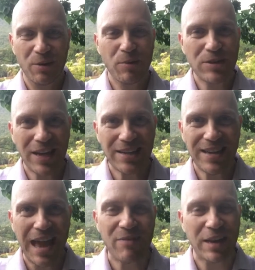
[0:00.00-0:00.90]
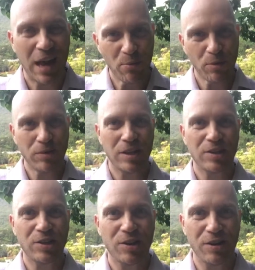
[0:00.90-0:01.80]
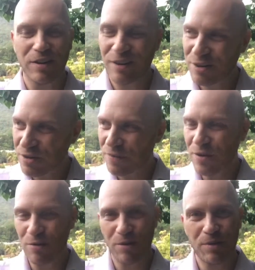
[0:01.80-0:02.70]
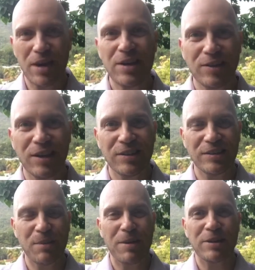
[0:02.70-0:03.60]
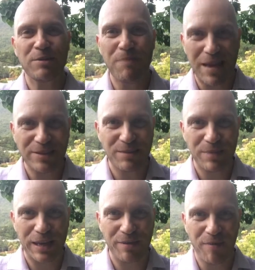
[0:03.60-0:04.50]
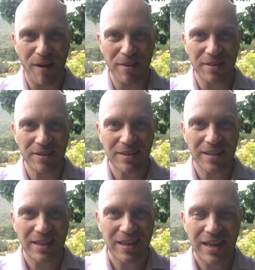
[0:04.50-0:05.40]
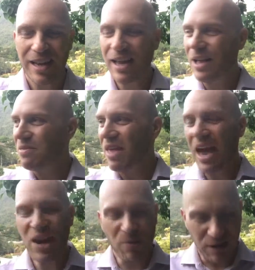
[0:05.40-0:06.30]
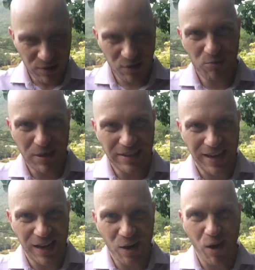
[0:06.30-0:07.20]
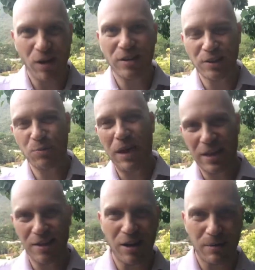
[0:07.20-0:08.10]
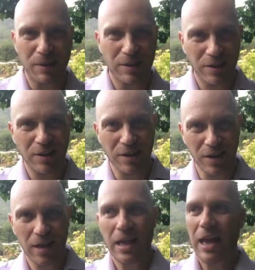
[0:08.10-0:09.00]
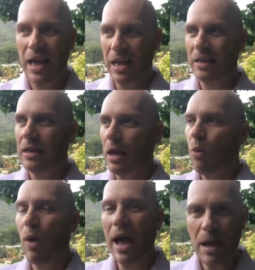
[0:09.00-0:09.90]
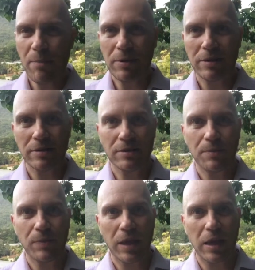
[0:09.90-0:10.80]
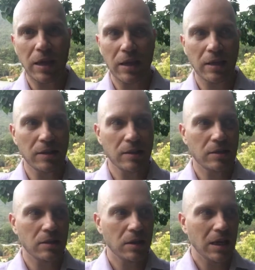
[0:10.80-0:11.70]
Where'd you guys have it? How old did she turn? Good for you. Congratulations. I bet it's amazing being a father. Anyway, so the reason I called is we had talked about da da da. And what happens is